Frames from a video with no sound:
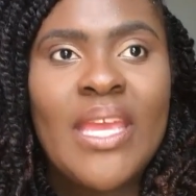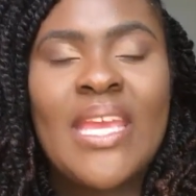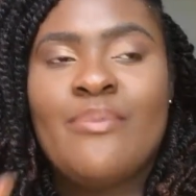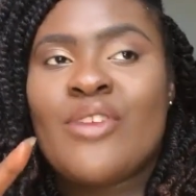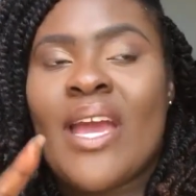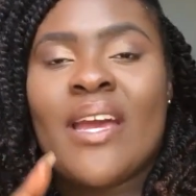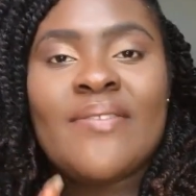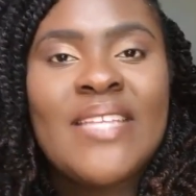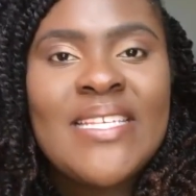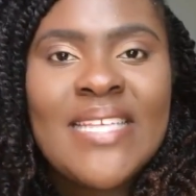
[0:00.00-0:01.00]
keep track
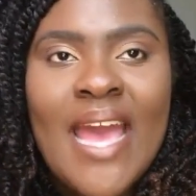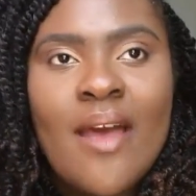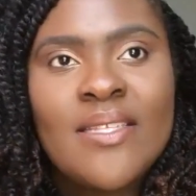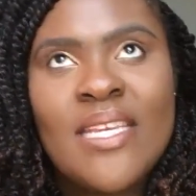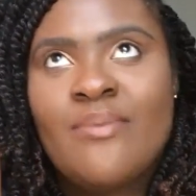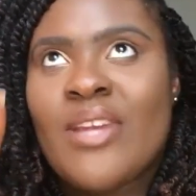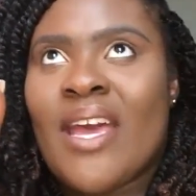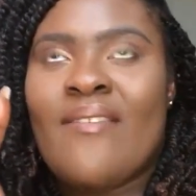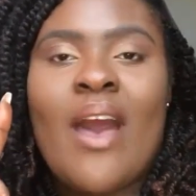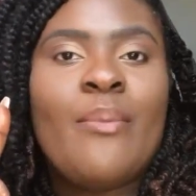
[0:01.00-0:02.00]
of discounts, keep track
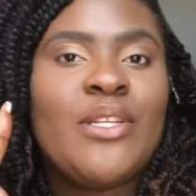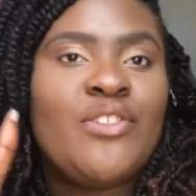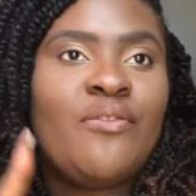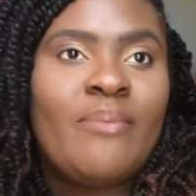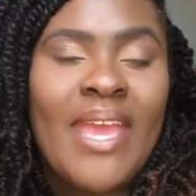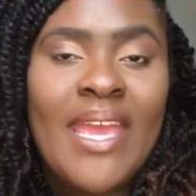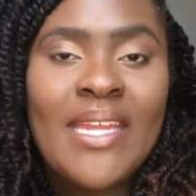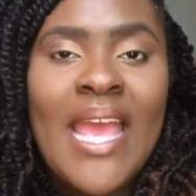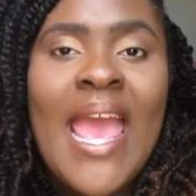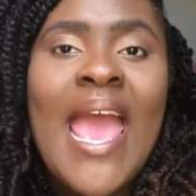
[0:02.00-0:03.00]
of how much you've made.